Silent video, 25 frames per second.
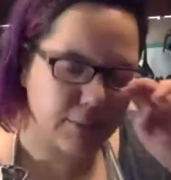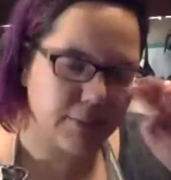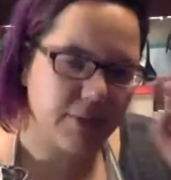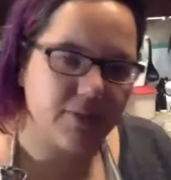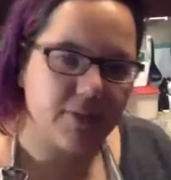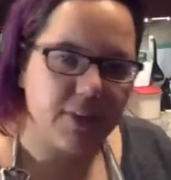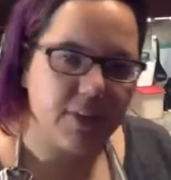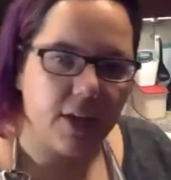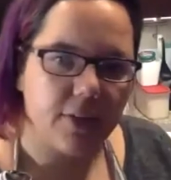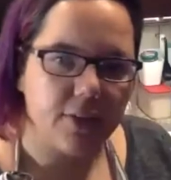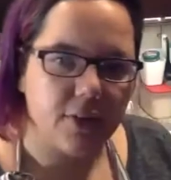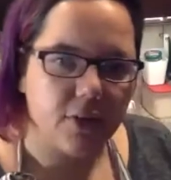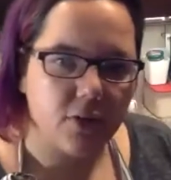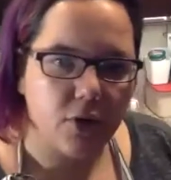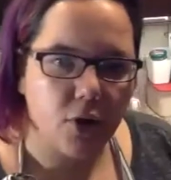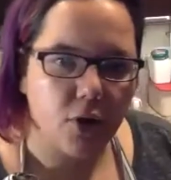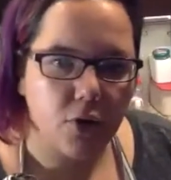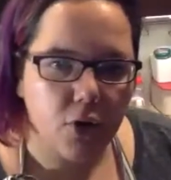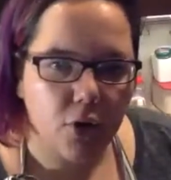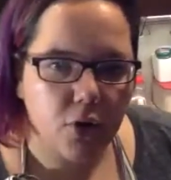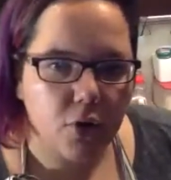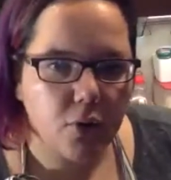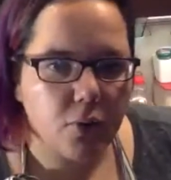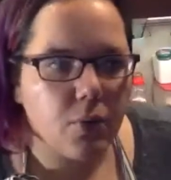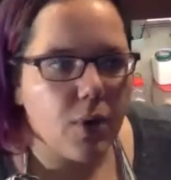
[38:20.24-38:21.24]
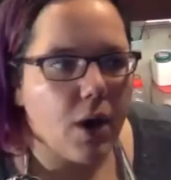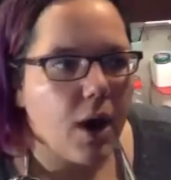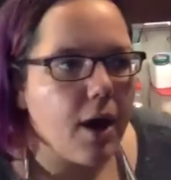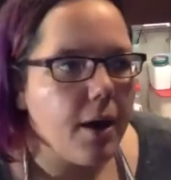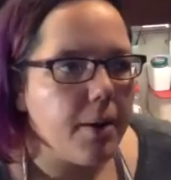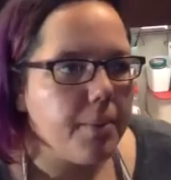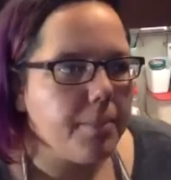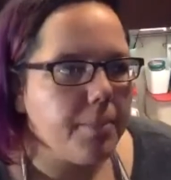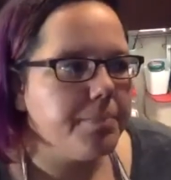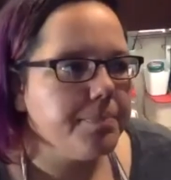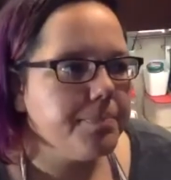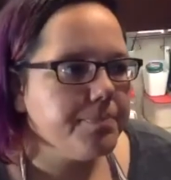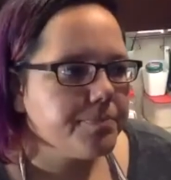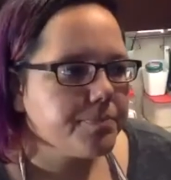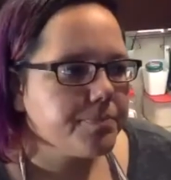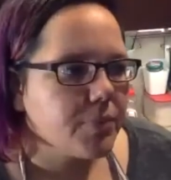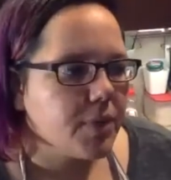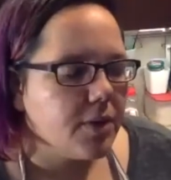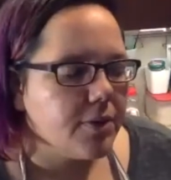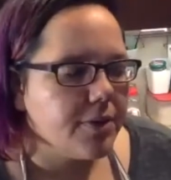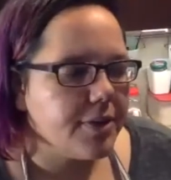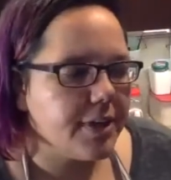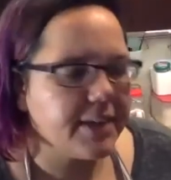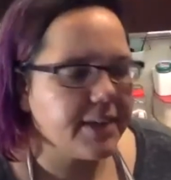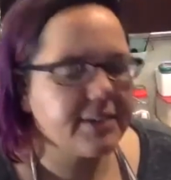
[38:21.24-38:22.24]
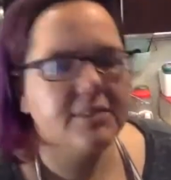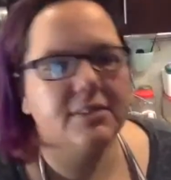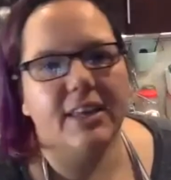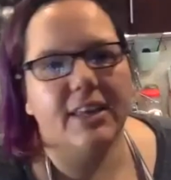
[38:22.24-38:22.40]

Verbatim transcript: of the other no-no um, things,